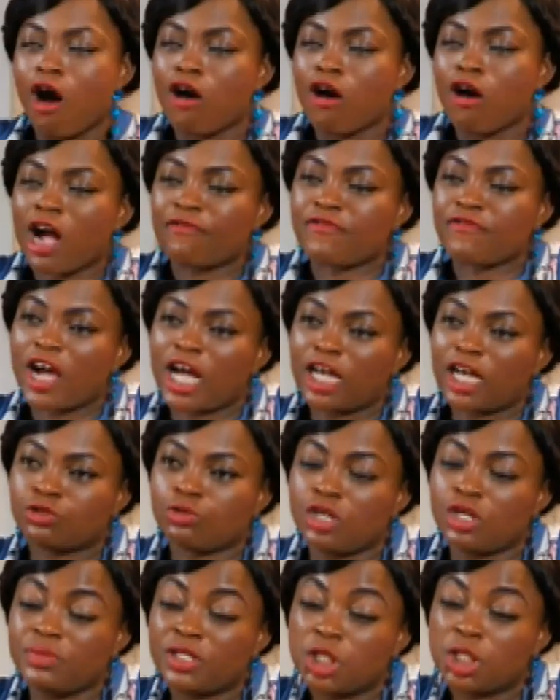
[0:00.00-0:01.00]
Oga Frank has
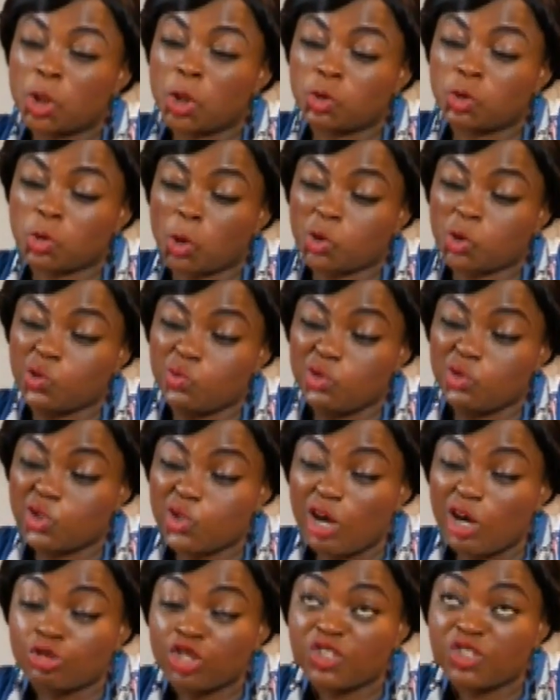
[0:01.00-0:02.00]
told him still not to talk to me,
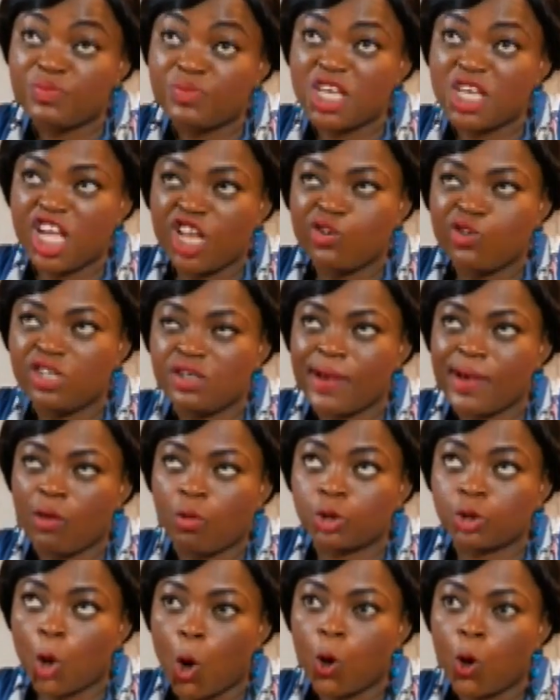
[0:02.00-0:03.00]
so I'll just be alone in my
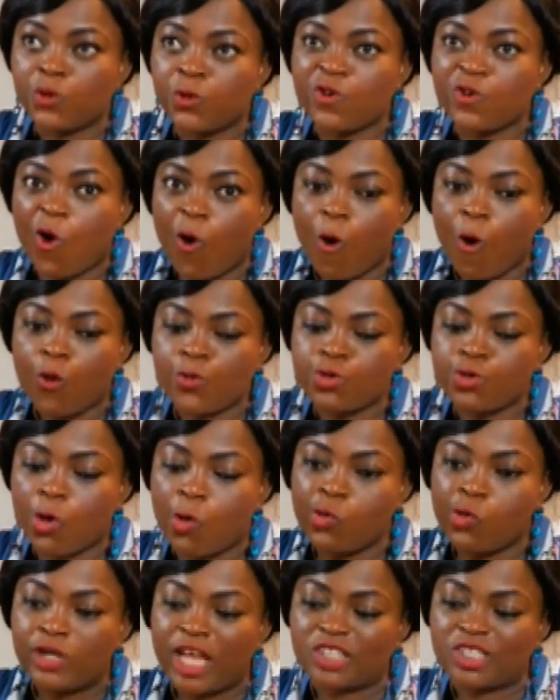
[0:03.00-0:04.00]
world. Or you're on
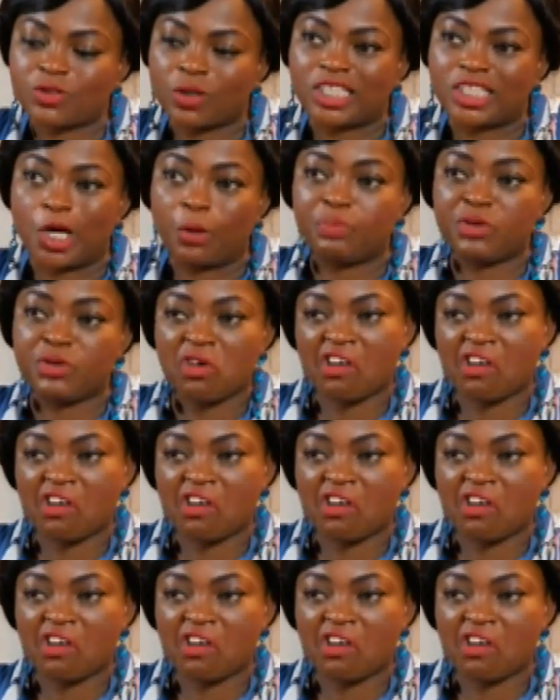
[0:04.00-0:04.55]
your own. That's what I'll be,